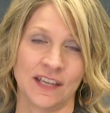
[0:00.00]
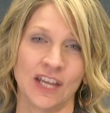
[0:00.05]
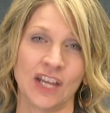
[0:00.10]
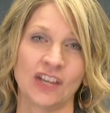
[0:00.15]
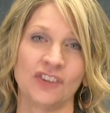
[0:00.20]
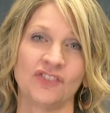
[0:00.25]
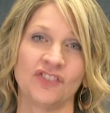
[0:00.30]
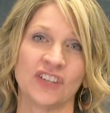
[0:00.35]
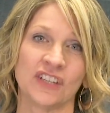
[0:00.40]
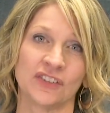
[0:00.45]

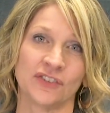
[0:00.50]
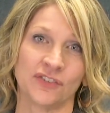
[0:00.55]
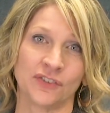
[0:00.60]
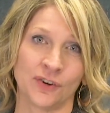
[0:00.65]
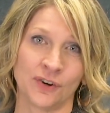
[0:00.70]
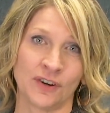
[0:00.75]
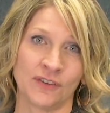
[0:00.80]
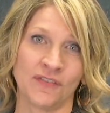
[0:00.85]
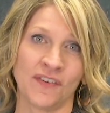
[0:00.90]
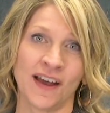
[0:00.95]
She is
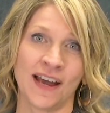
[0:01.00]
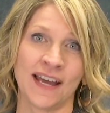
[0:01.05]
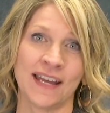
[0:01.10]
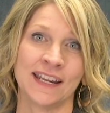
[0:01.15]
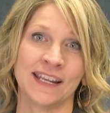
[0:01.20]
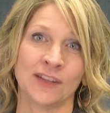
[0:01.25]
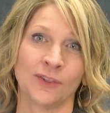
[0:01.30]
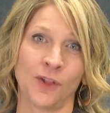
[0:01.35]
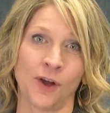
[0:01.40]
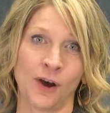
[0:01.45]
certified
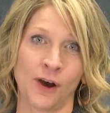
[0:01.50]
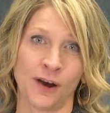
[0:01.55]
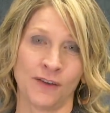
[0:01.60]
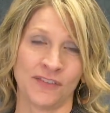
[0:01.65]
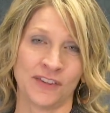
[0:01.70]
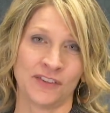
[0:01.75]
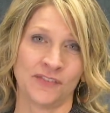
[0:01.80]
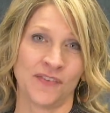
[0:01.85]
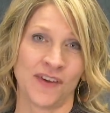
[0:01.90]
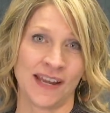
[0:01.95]
in law
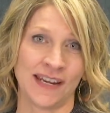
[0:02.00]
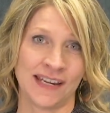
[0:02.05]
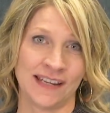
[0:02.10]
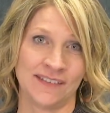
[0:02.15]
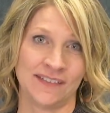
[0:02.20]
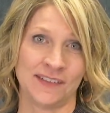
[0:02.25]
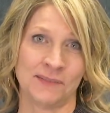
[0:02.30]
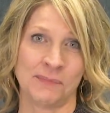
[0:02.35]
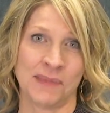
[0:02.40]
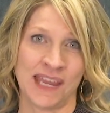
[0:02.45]
office
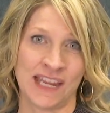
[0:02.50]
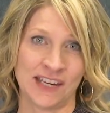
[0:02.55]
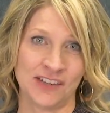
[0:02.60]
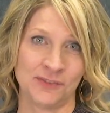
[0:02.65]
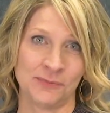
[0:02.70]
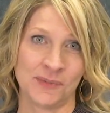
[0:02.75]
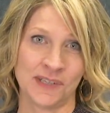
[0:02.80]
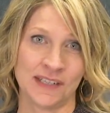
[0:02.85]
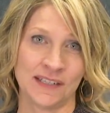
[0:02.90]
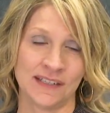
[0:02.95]
finance and
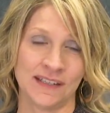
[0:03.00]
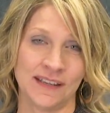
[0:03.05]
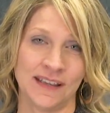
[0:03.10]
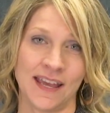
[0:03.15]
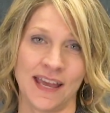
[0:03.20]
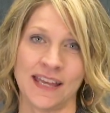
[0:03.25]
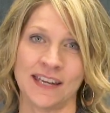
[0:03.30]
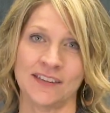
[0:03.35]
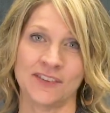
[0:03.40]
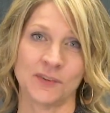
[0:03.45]
management
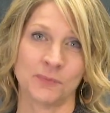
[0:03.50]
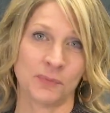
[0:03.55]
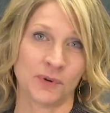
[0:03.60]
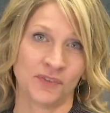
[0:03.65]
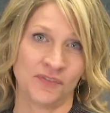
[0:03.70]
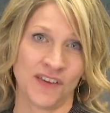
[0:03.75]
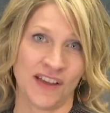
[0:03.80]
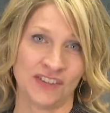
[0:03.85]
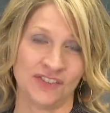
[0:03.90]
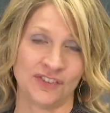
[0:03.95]
and is a
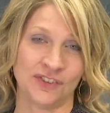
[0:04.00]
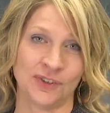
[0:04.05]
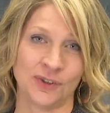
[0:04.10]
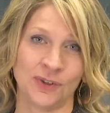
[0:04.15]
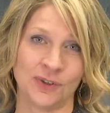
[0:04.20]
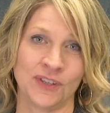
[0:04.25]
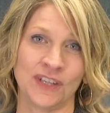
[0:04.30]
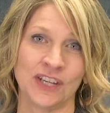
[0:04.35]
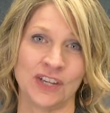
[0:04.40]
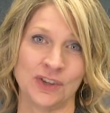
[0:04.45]

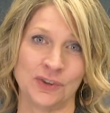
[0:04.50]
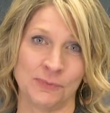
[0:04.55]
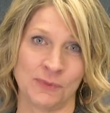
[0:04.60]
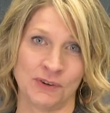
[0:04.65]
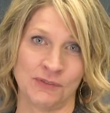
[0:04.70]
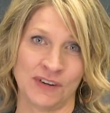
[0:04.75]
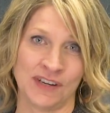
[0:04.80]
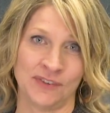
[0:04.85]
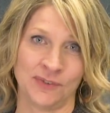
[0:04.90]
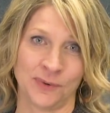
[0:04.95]
professional in human
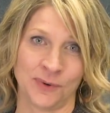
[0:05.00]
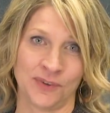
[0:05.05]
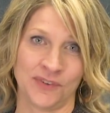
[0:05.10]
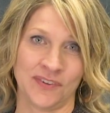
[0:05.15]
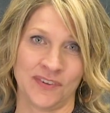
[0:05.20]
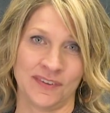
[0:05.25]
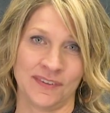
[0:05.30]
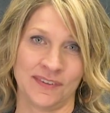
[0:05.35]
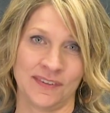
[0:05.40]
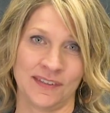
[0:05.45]

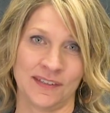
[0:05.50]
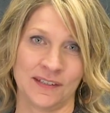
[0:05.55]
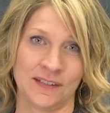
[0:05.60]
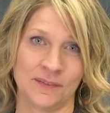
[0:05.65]
resources.